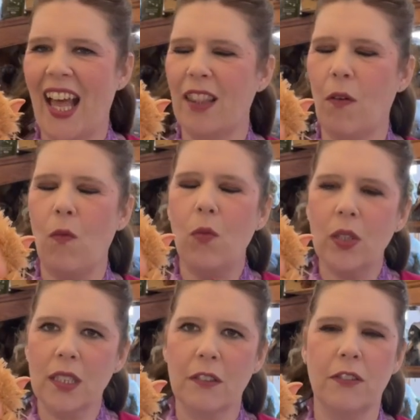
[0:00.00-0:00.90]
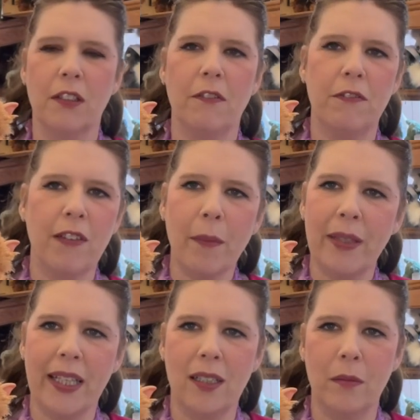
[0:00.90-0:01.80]
the wonderful
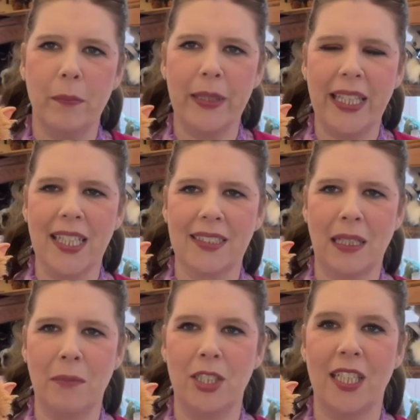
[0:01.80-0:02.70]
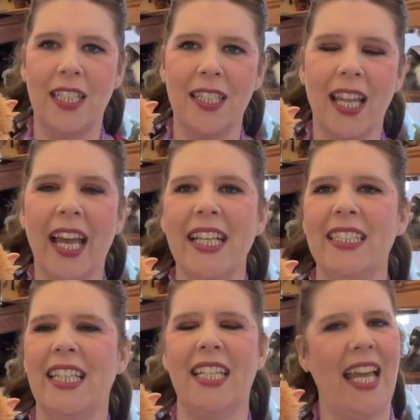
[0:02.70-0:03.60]
family company established in
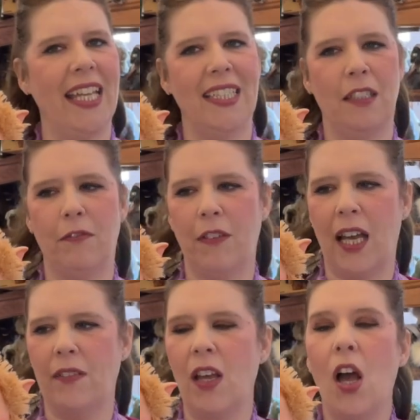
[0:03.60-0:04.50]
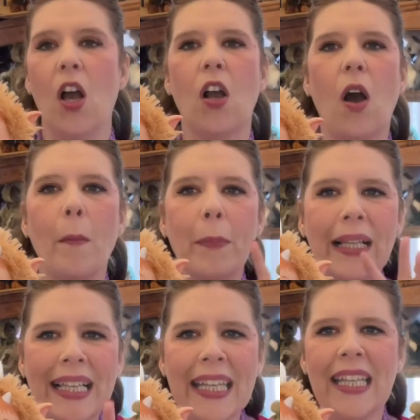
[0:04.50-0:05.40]
1985,
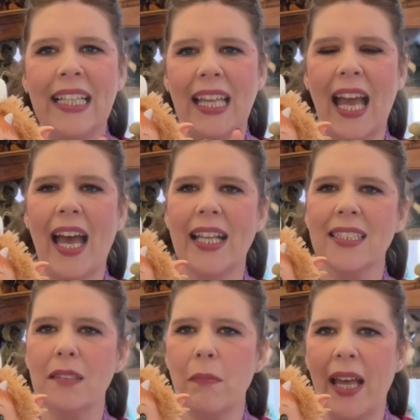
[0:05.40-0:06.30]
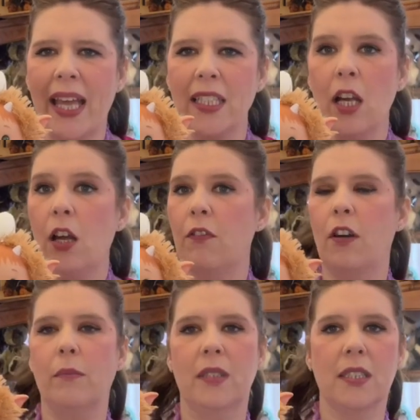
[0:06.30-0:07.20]
completely handmade
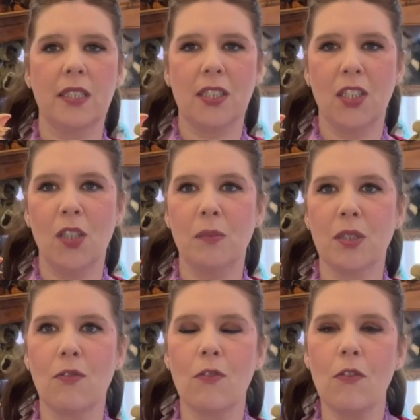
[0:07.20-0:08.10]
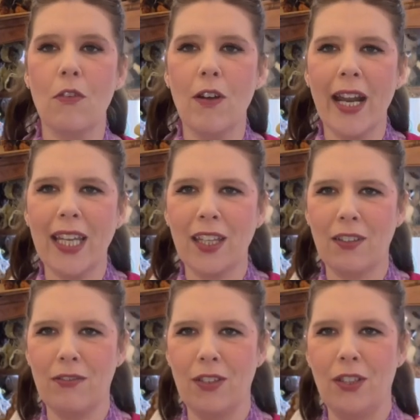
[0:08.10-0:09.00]
from the sculpt right
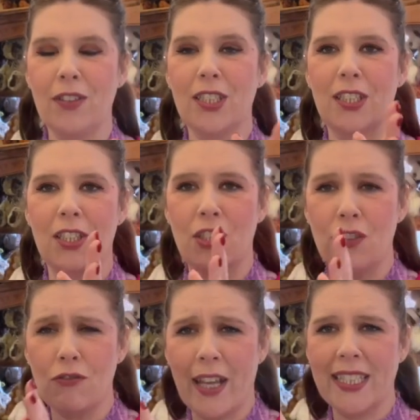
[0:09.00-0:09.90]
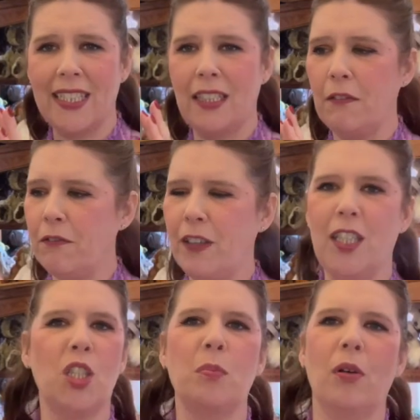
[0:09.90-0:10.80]
through to the dressing
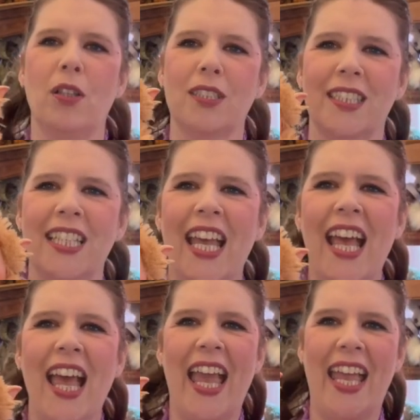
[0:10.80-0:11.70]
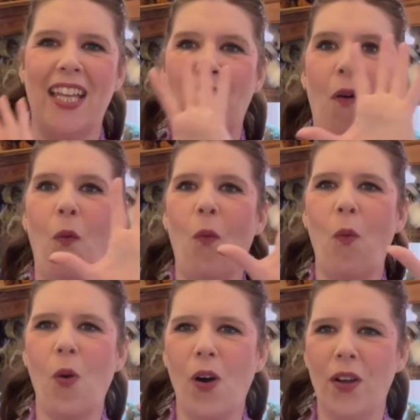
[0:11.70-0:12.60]
finished product in
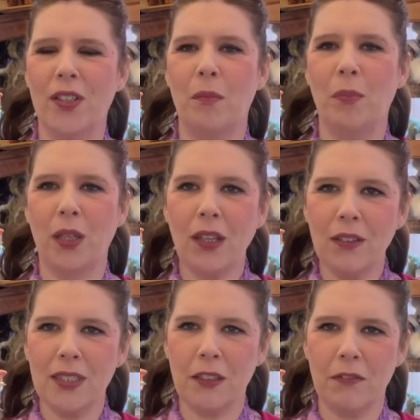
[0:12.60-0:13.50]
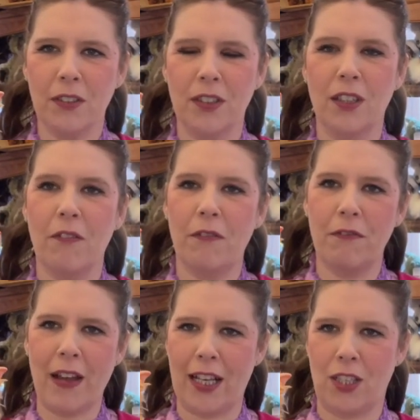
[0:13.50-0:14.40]
one beautiful
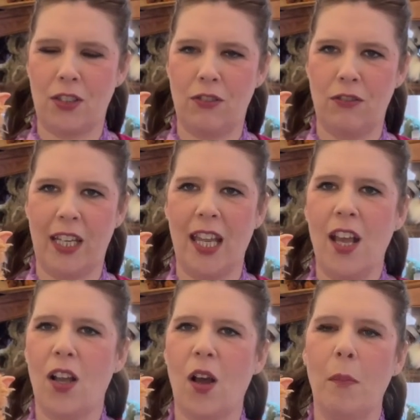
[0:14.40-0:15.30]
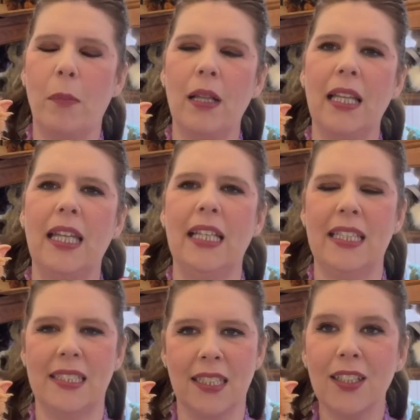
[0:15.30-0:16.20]
factory, completely
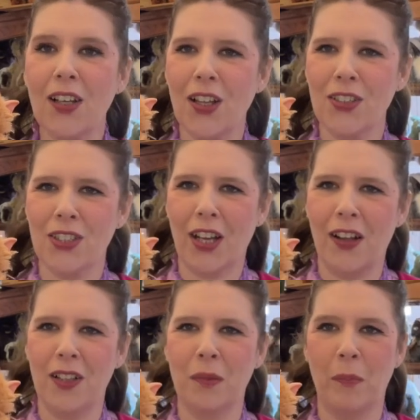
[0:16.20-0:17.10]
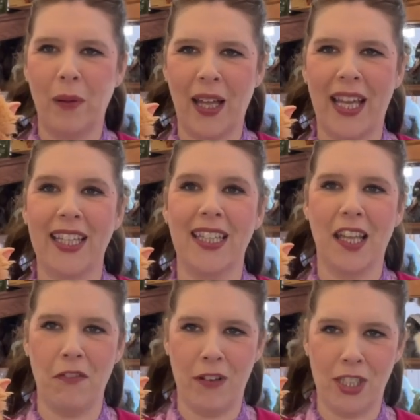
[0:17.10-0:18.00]
still controlled by
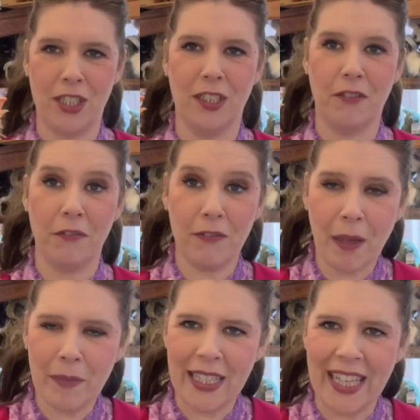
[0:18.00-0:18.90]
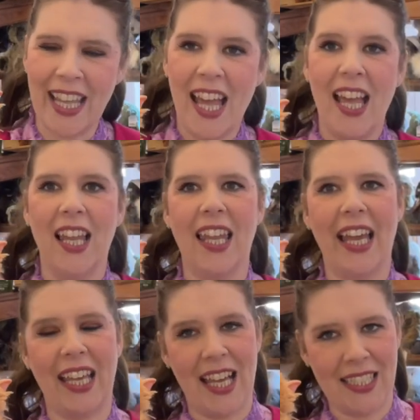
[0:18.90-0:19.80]
the original family.
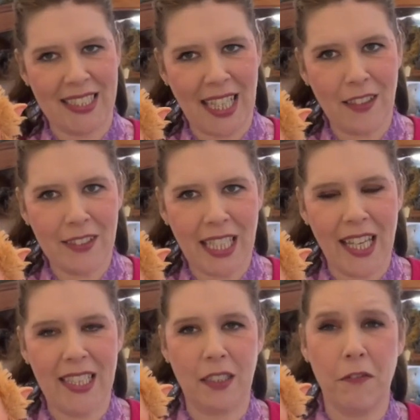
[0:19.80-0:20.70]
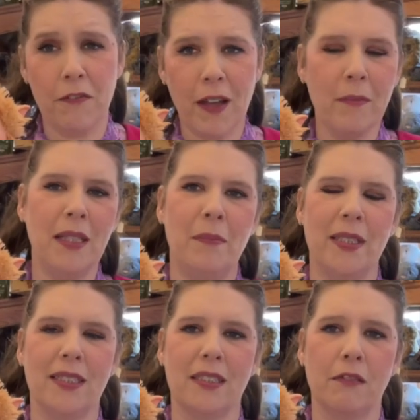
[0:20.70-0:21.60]
Like ourselves here as a family
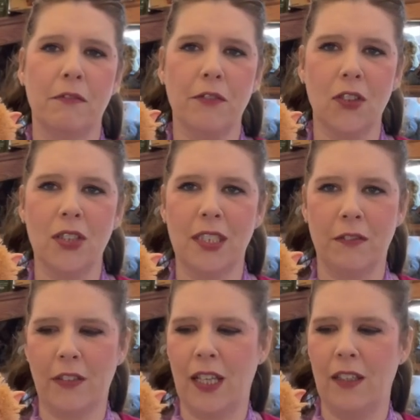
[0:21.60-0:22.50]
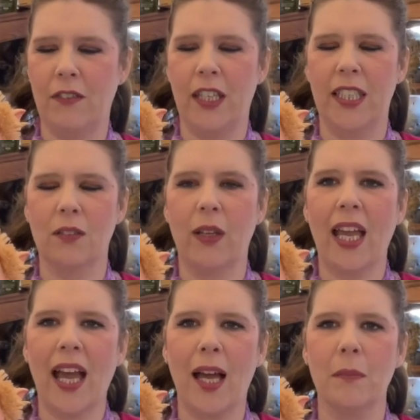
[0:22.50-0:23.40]
business of 45 years,
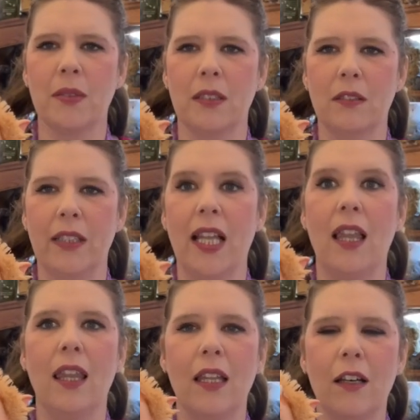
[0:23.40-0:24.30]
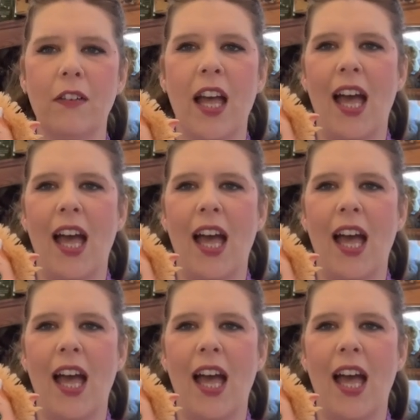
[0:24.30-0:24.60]
we absolutely love